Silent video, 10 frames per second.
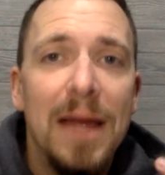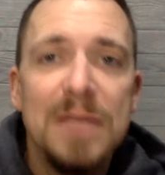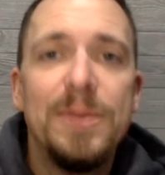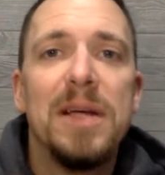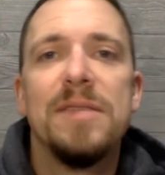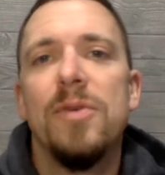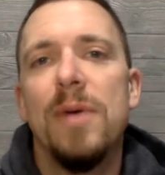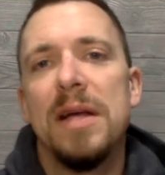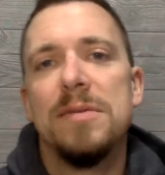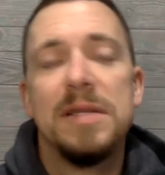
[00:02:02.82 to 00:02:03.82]
is because of you I
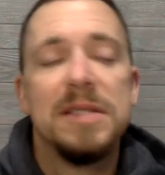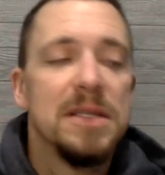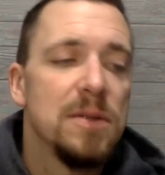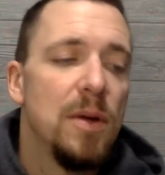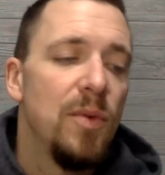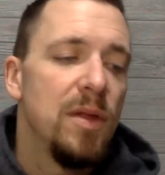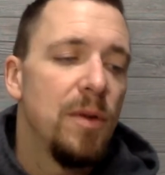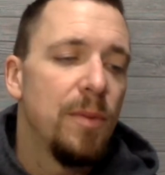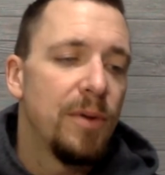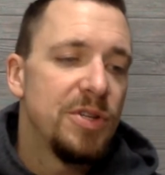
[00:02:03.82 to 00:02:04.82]
get to exist, so I really do
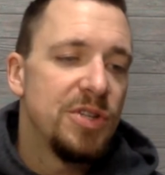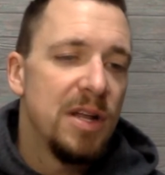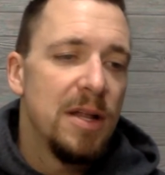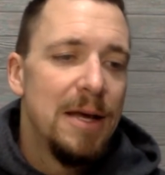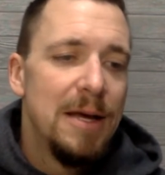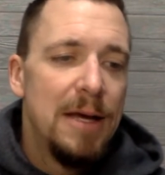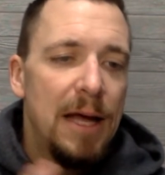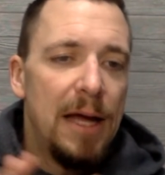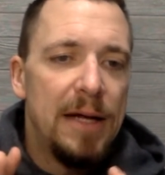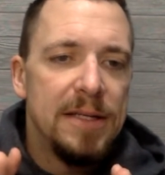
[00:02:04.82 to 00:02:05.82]
appreciate it.
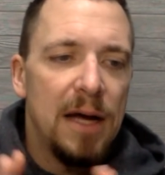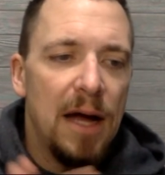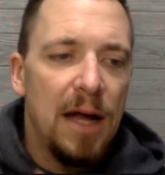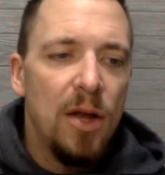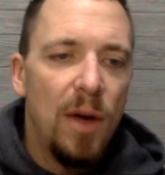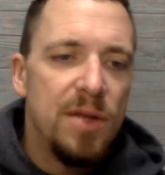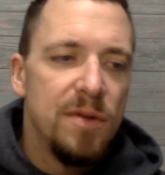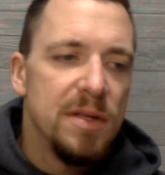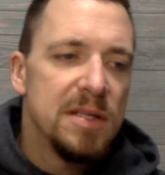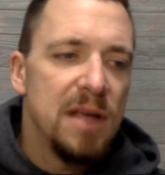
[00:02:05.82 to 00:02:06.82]
And uh, I know I do
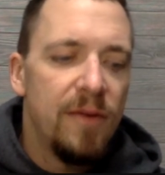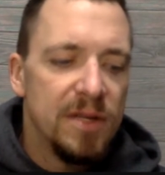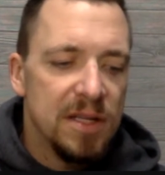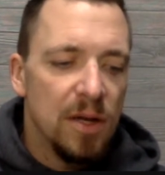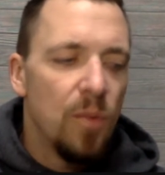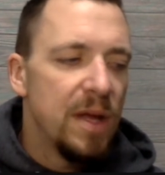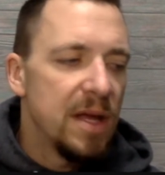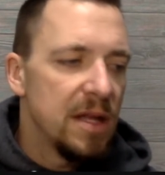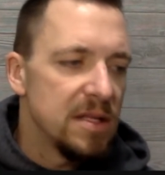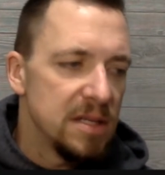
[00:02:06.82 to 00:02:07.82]
this every single week,
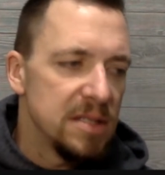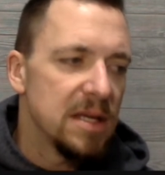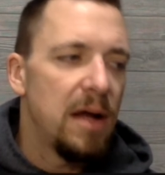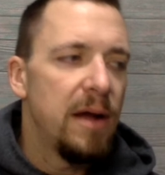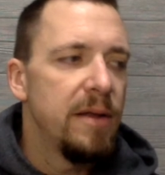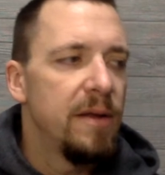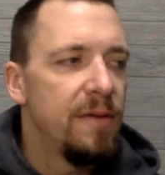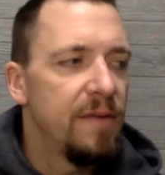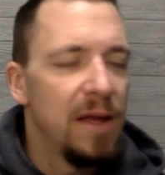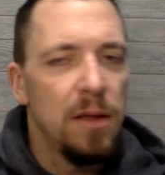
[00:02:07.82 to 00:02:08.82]
and it does kind
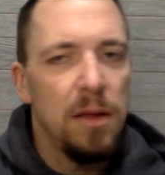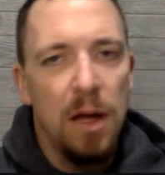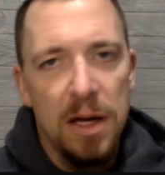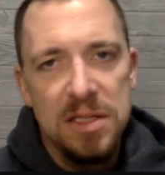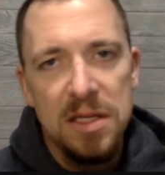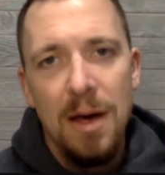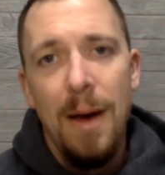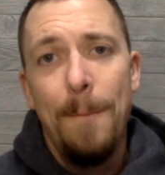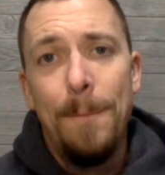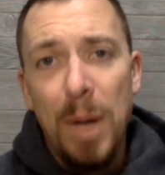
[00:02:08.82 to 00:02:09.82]
of get lost,
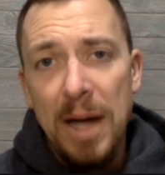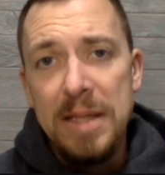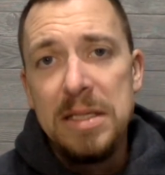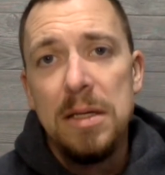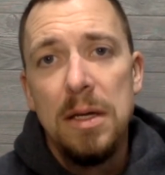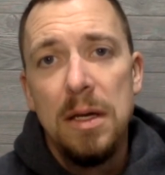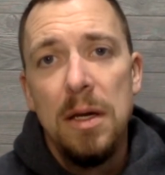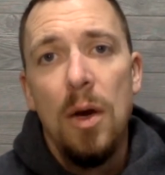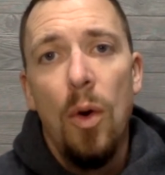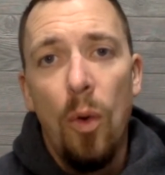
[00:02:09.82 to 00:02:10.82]
but
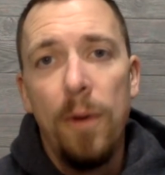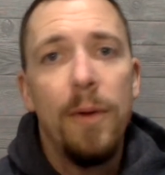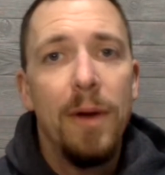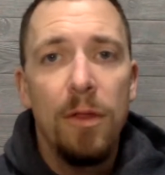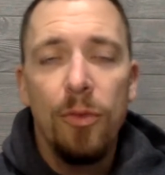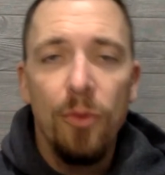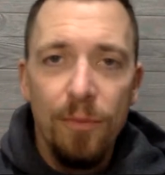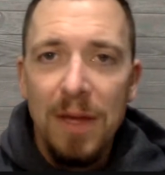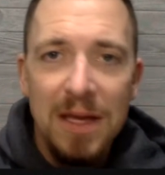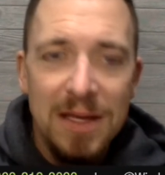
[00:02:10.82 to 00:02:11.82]
ordering through
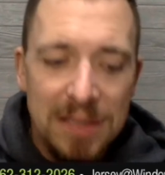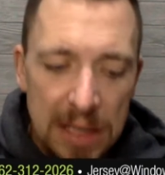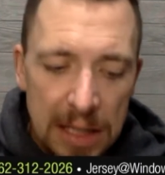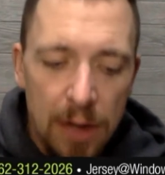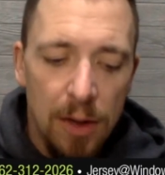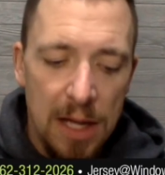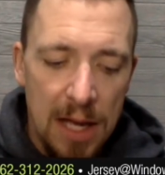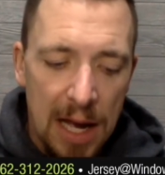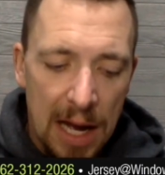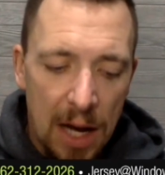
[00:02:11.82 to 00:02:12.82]
me is
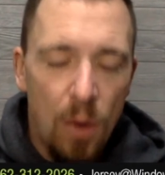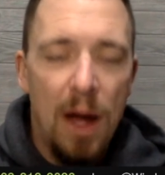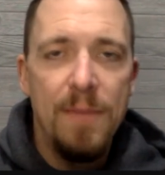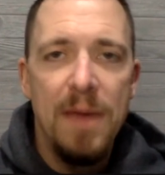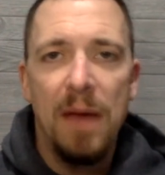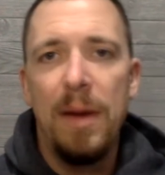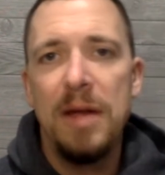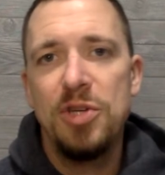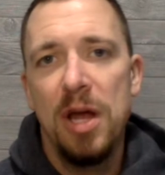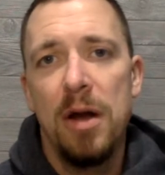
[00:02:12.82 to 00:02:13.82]
literally how I make my
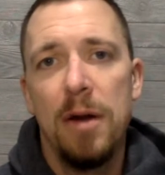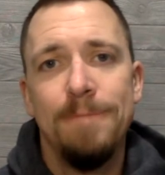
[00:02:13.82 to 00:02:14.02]
cheddar.